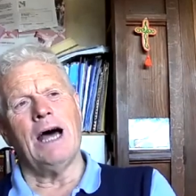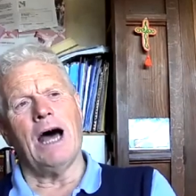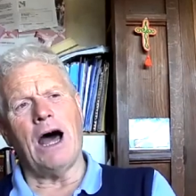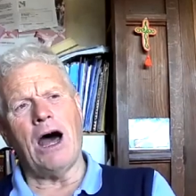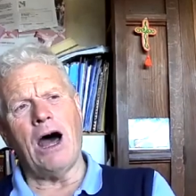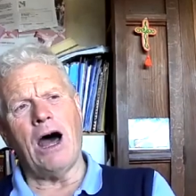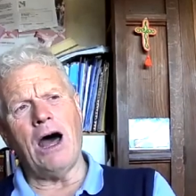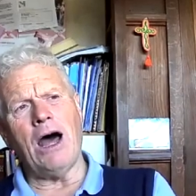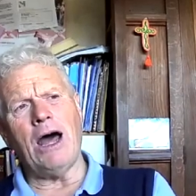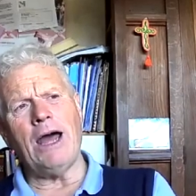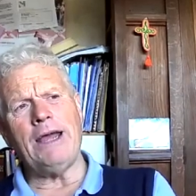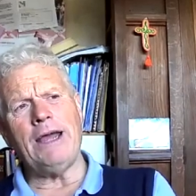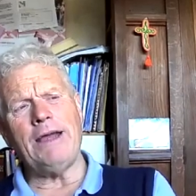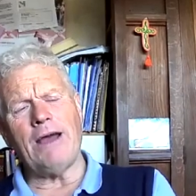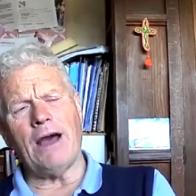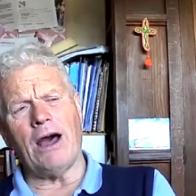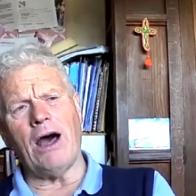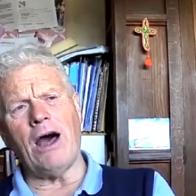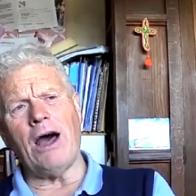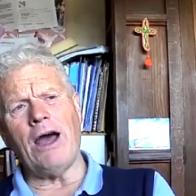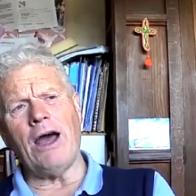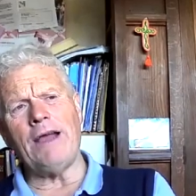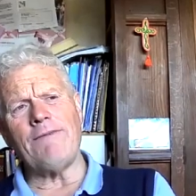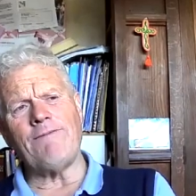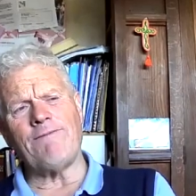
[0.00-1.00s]
I
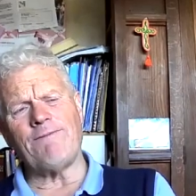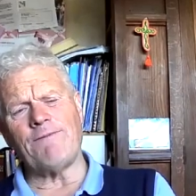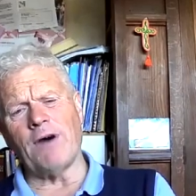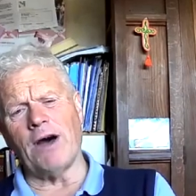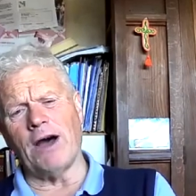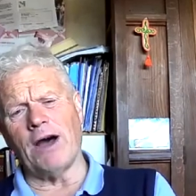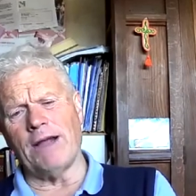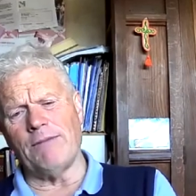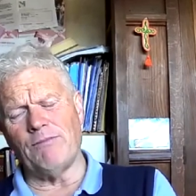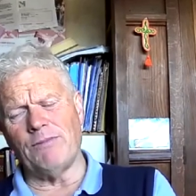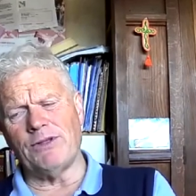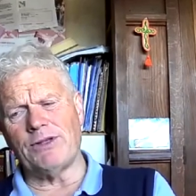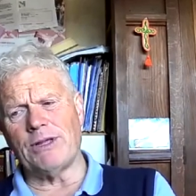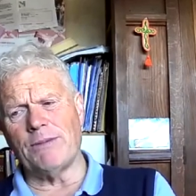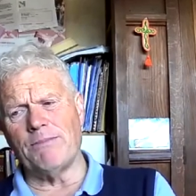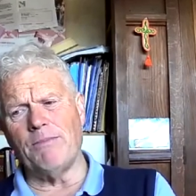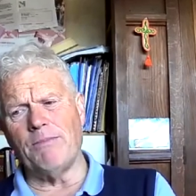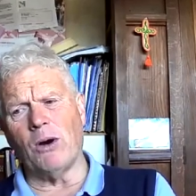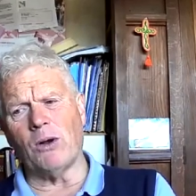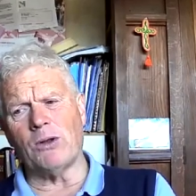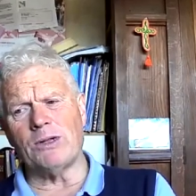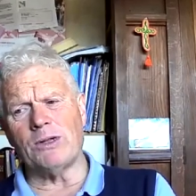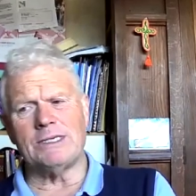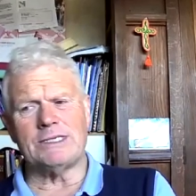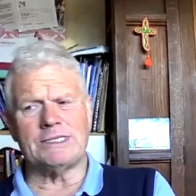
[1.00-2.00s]
I find with the
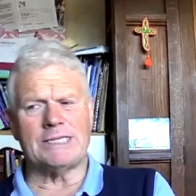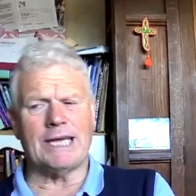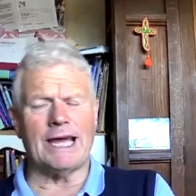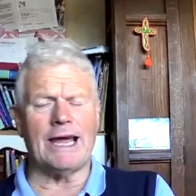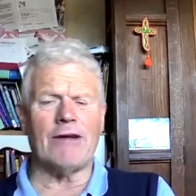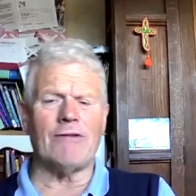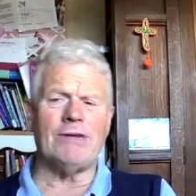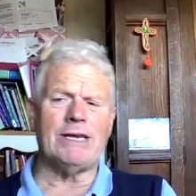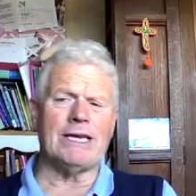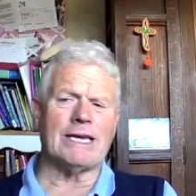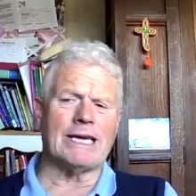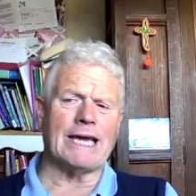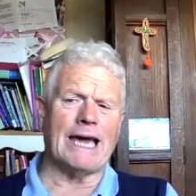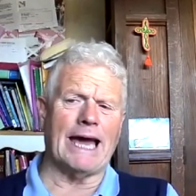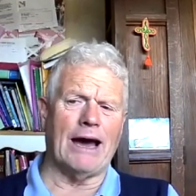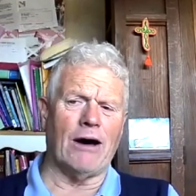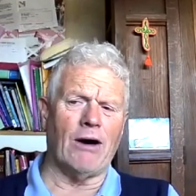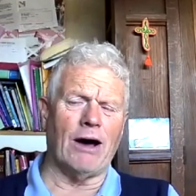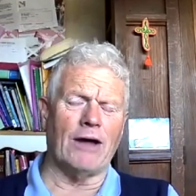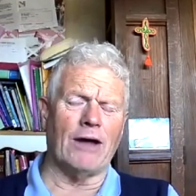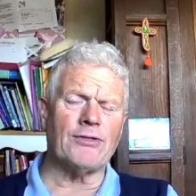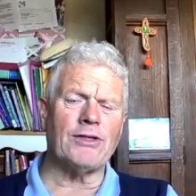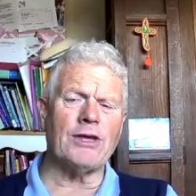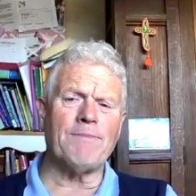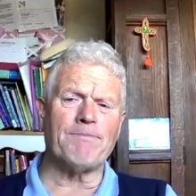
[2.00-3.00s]
modern dairy cow,
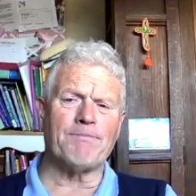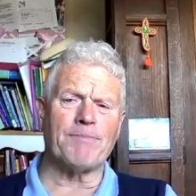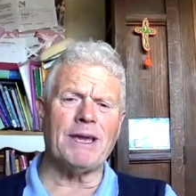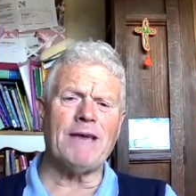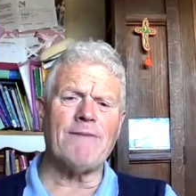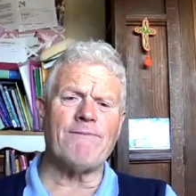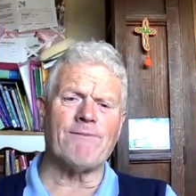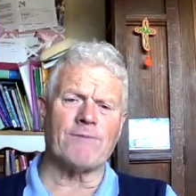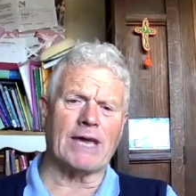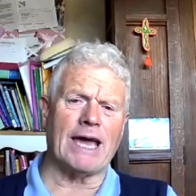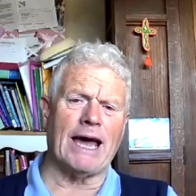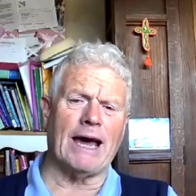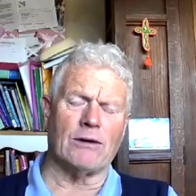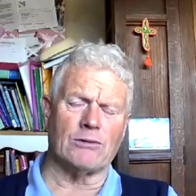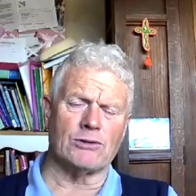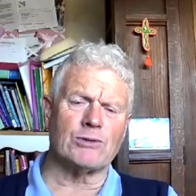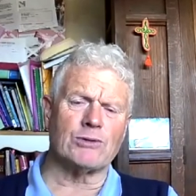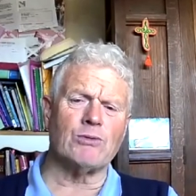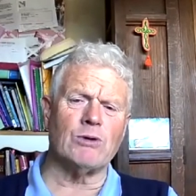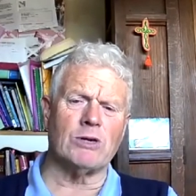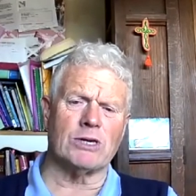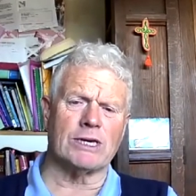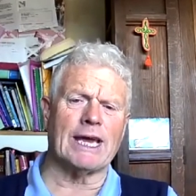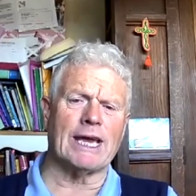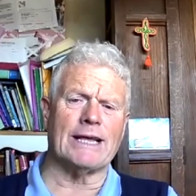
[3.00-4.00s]
I think beef
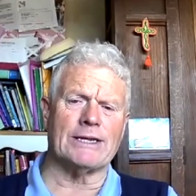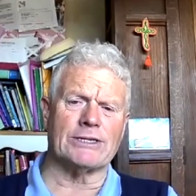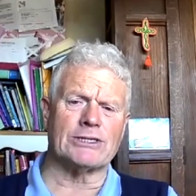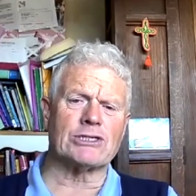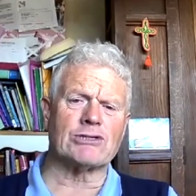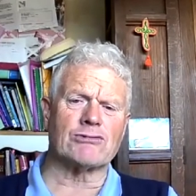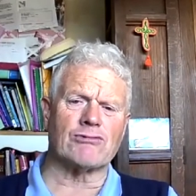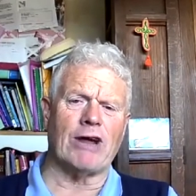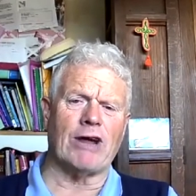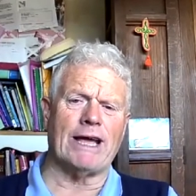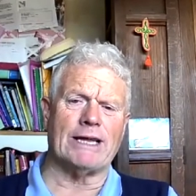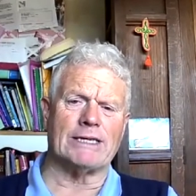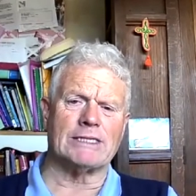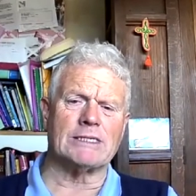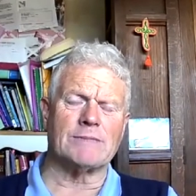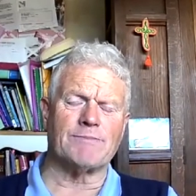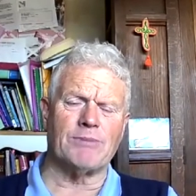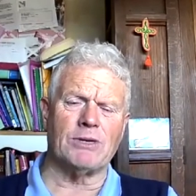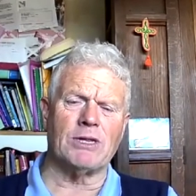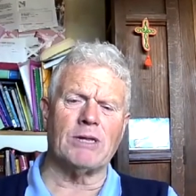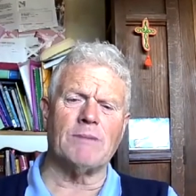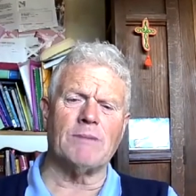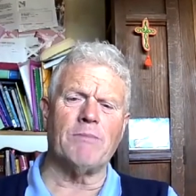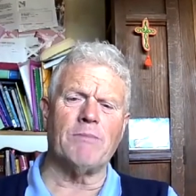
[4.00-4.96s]
cows would get stressed, but the